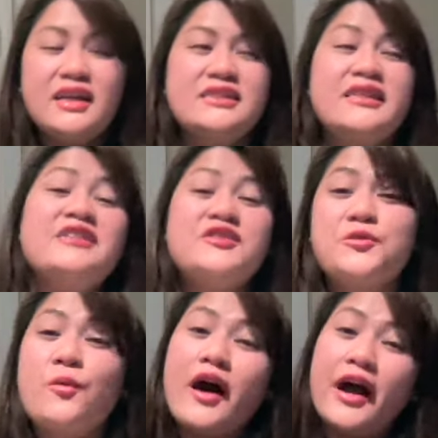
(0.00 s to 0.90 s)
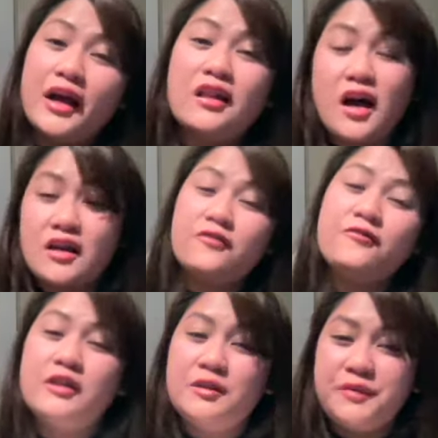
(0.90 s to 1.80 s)
That's why a lot of
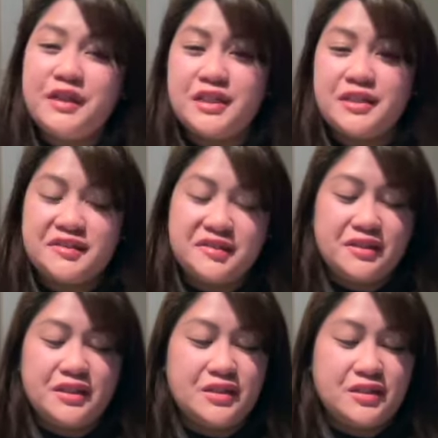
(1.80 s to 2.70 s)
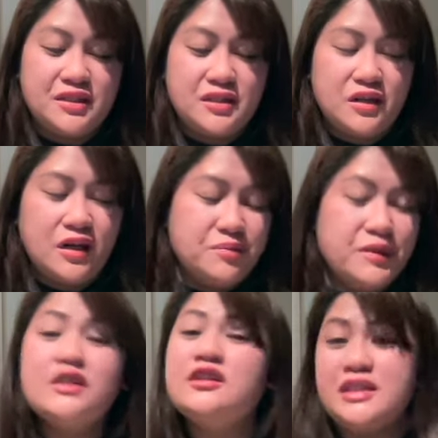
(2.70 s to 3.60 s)
Filipinas in
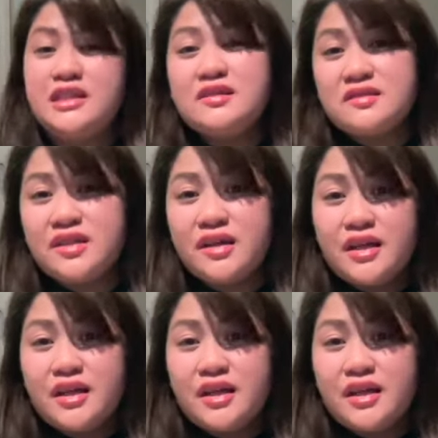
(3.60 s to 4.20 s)
Middle East,